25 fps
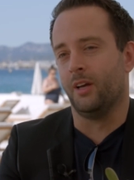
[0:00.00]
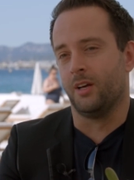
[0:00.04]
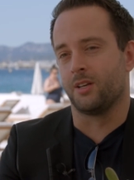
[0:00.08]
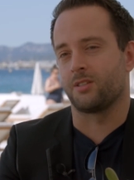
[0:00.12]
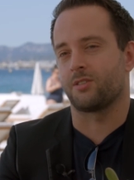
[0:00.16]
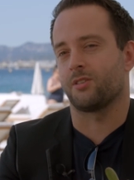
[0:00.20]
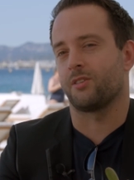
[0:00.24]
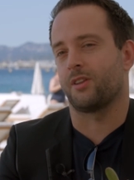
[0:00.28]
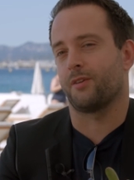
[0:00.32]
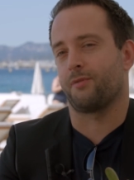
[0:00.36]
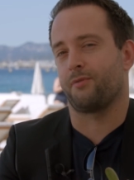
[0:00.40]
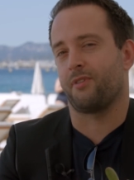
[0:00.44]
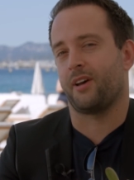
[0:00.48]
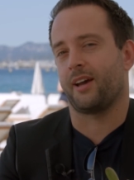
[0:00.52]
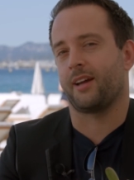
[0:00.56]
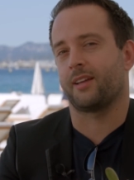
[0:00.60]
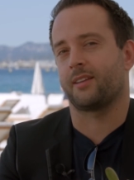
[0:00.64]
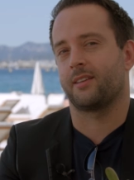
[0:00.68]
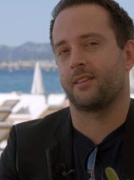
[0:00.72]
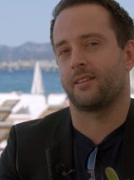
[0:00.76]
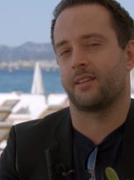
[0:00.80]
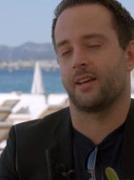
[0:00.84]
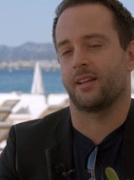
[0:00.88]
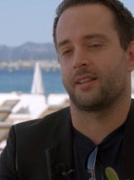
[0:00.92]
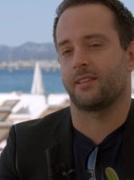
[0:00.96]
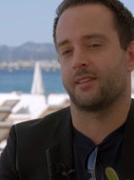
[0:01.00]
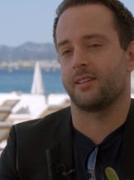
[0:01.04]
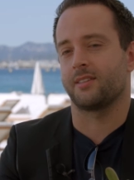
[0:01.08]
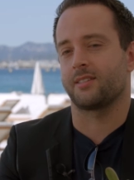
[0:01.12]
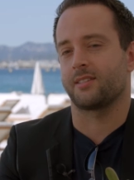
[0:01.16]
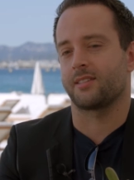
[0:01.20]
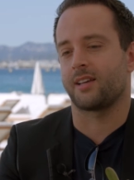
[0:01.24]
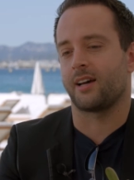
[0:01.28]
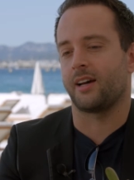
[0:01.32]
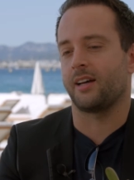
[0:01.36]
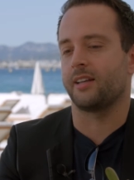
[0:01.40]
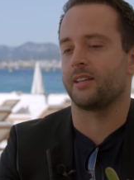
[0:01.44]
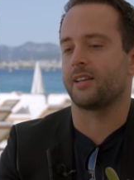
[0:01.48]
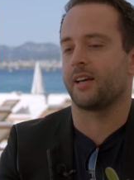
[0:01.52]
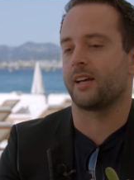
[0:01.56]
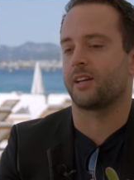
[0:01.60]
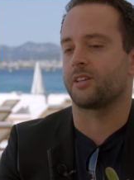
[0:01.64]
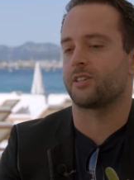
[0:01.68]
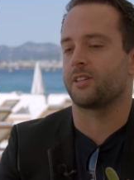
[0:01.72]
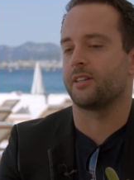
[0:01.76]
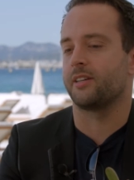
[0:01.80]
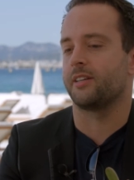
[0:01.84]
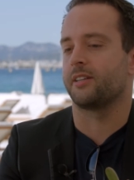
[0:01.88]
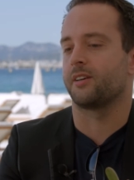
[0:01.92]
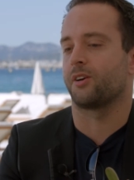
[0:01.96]
So the fact that this site,
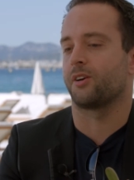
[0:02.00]
actually the